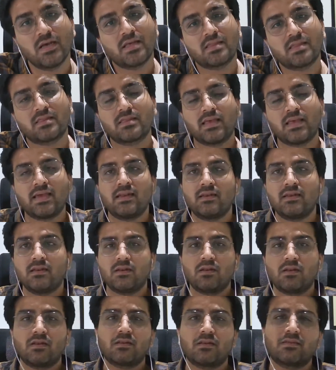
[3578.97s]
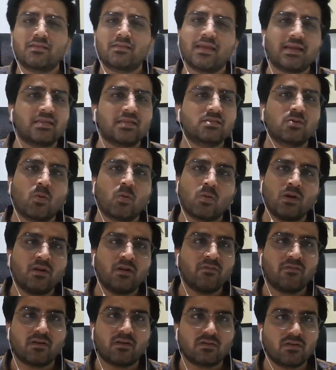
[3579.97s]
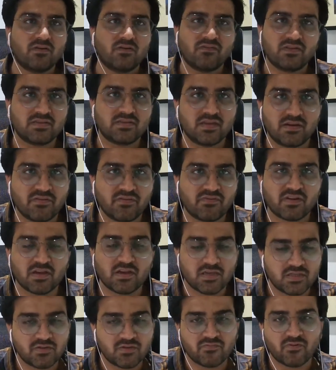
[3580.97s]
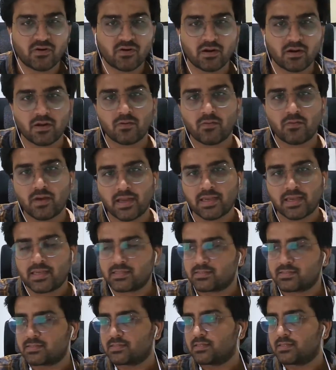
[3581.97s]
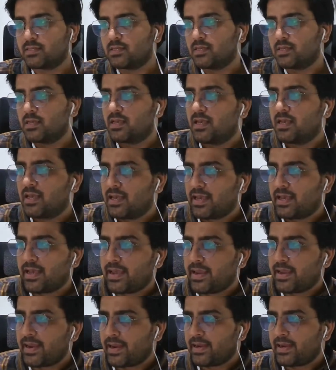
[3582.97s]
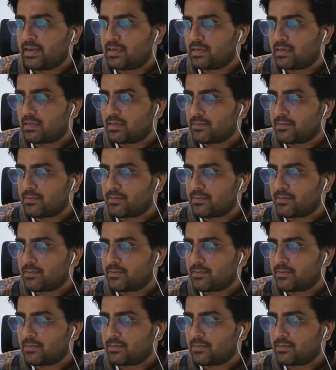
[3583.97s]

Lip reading: Then that is the only worth of a certification for now, I guess. And